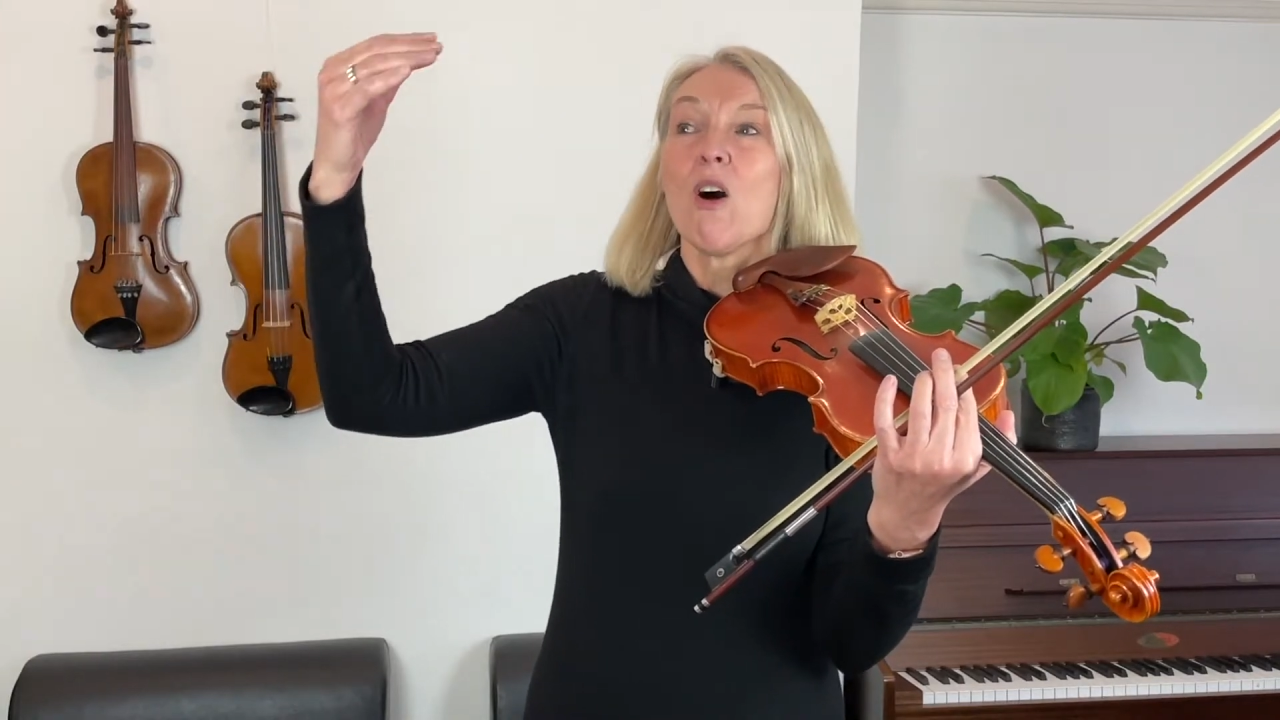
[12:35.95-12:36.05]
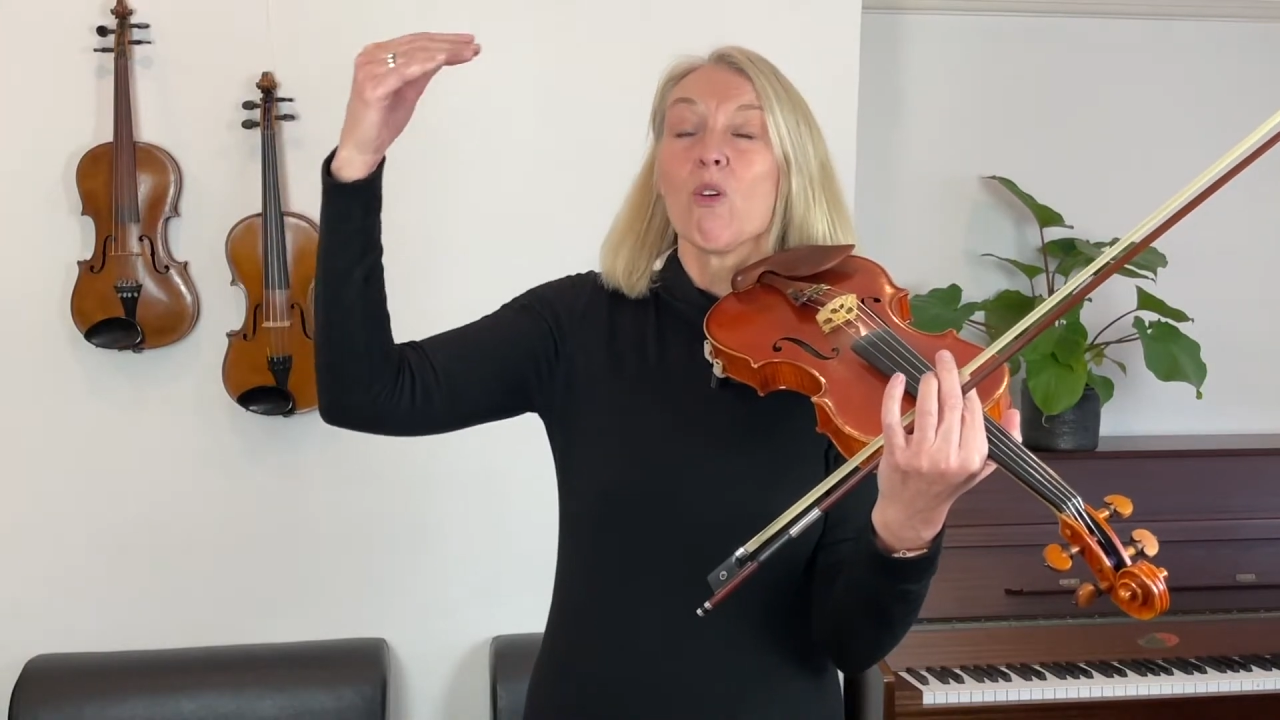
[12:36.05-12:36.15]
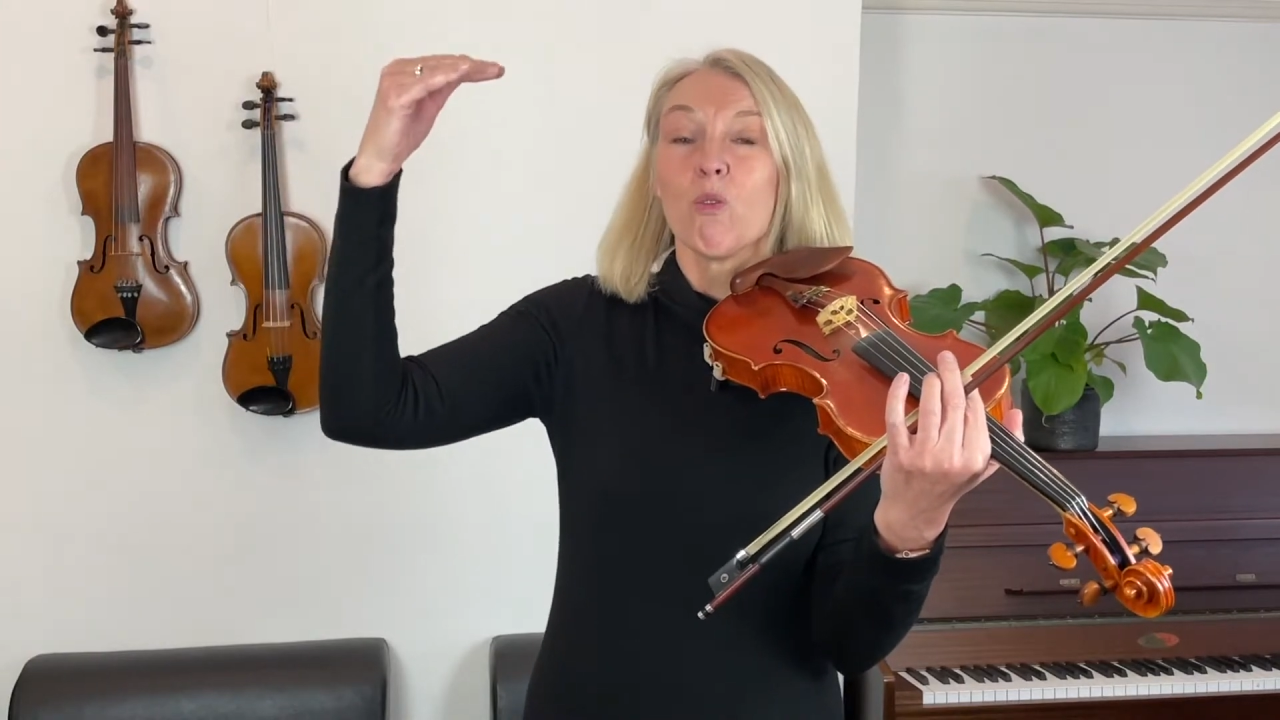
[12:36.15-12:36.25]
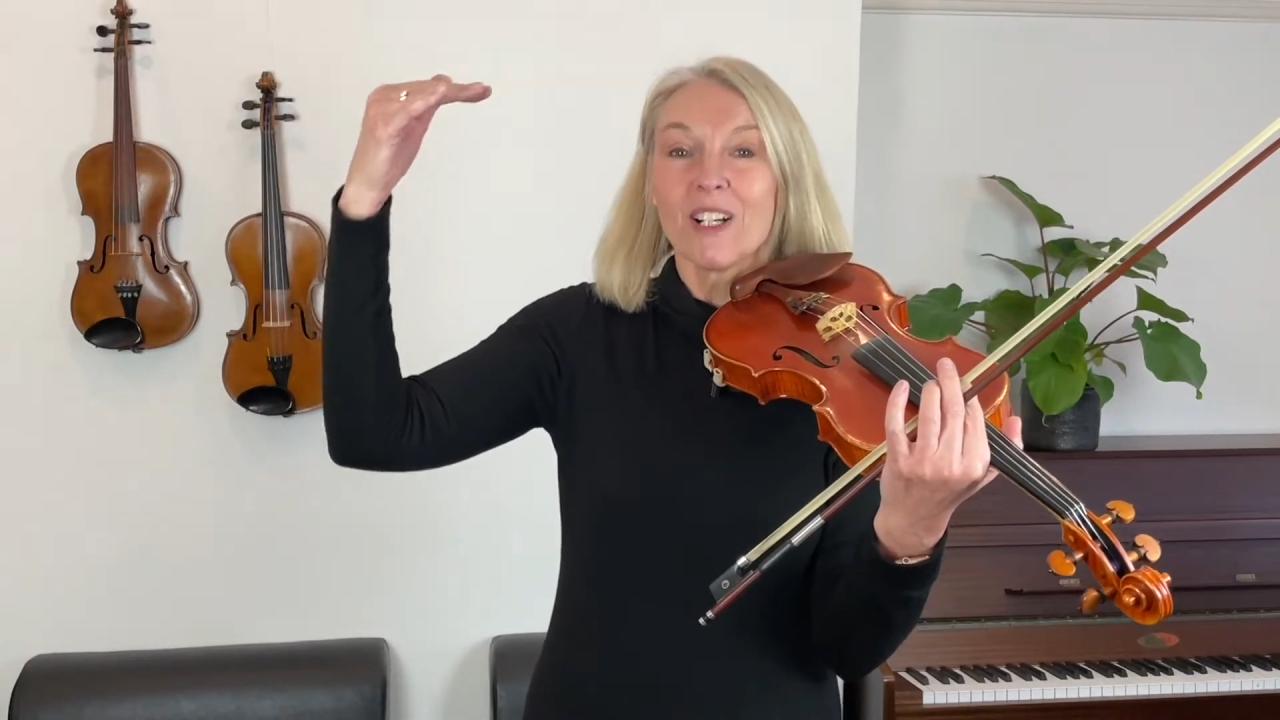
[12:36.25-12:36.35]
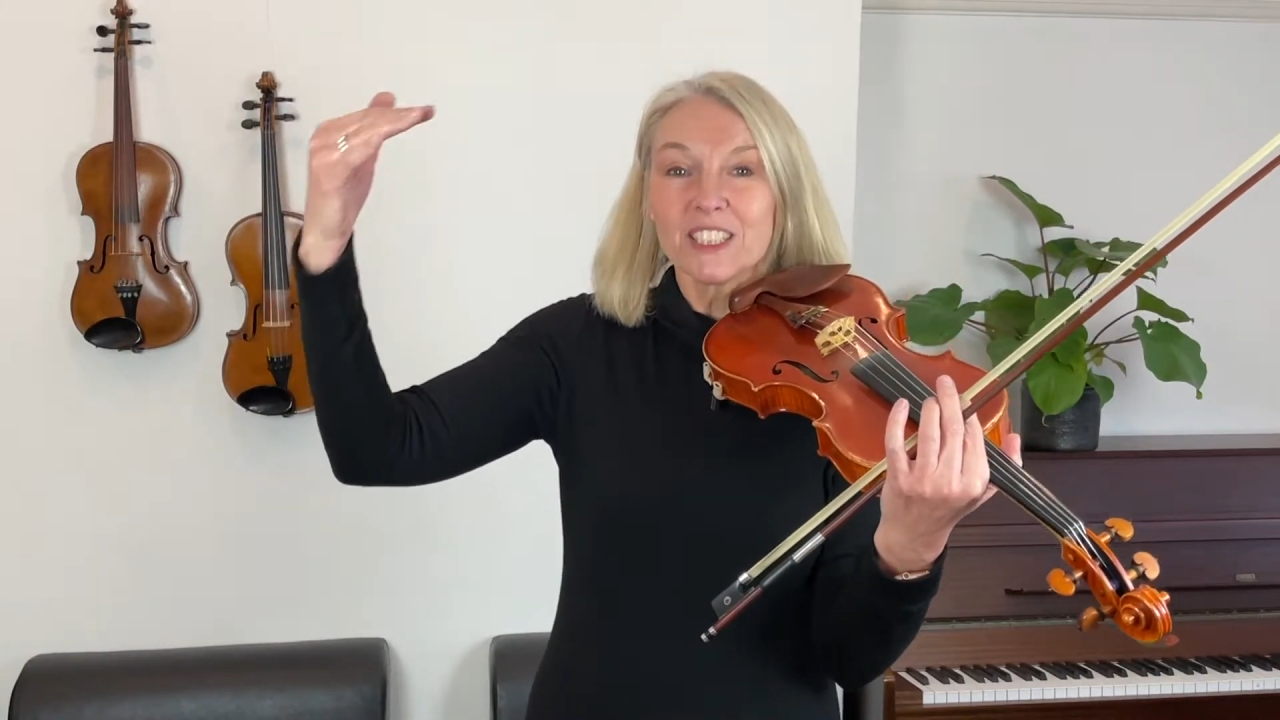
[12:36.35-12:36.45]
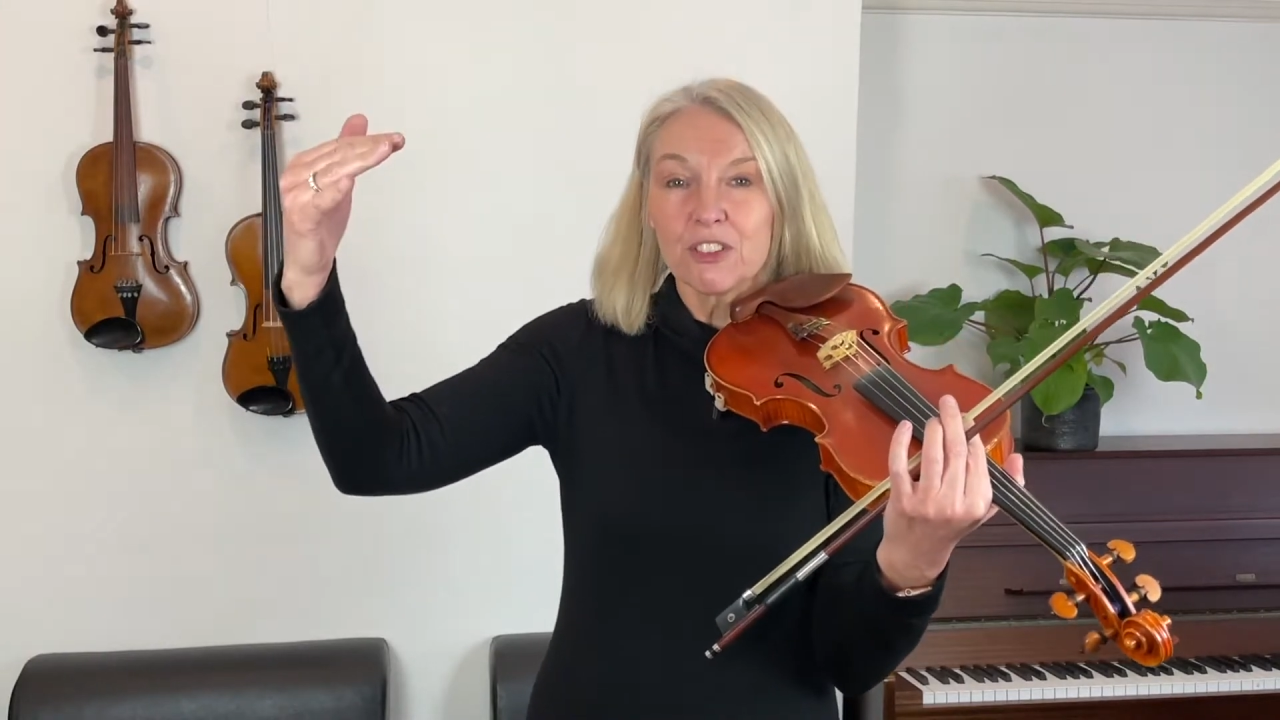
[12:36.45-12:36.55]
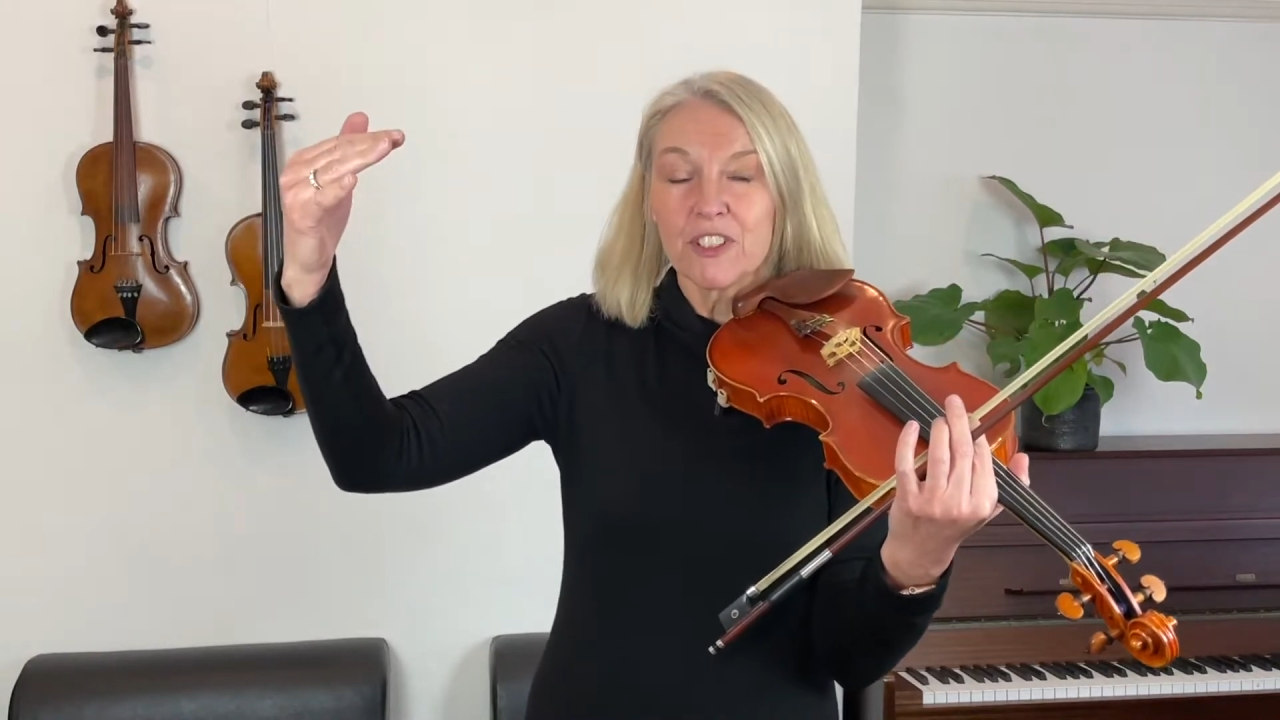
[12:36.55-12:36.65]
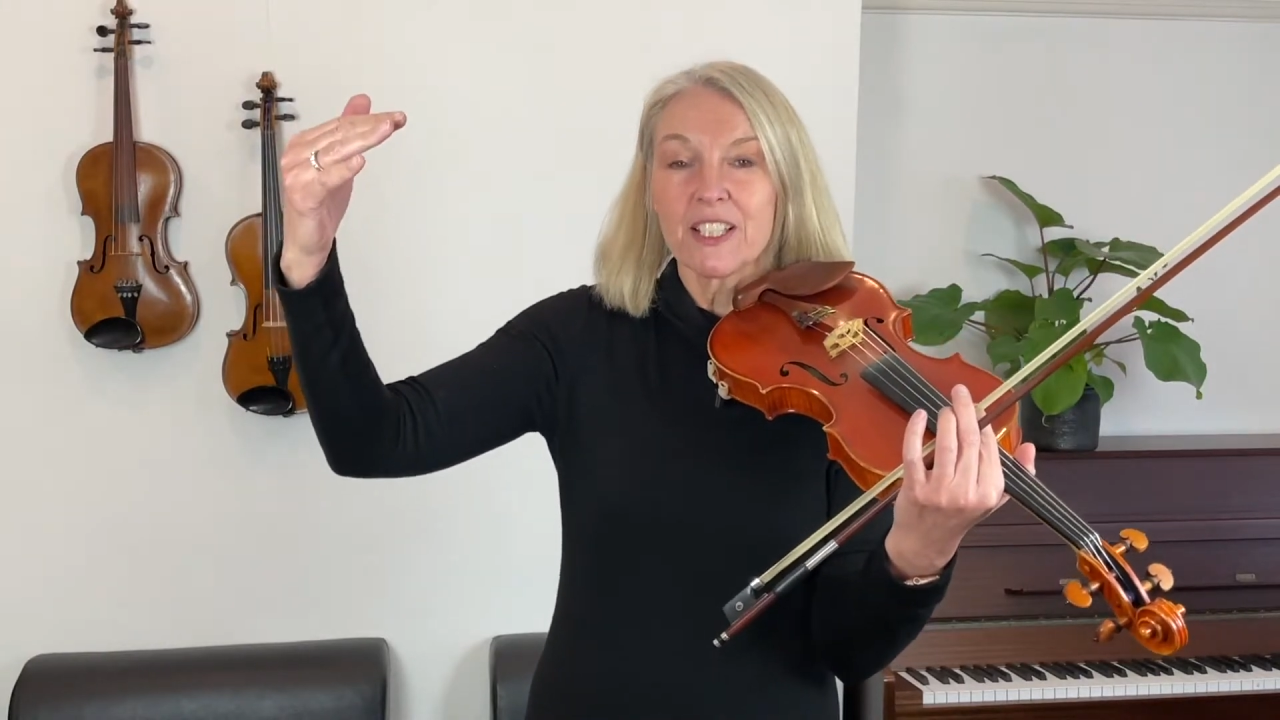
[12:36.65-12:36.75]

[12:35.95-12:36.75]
Once you've hit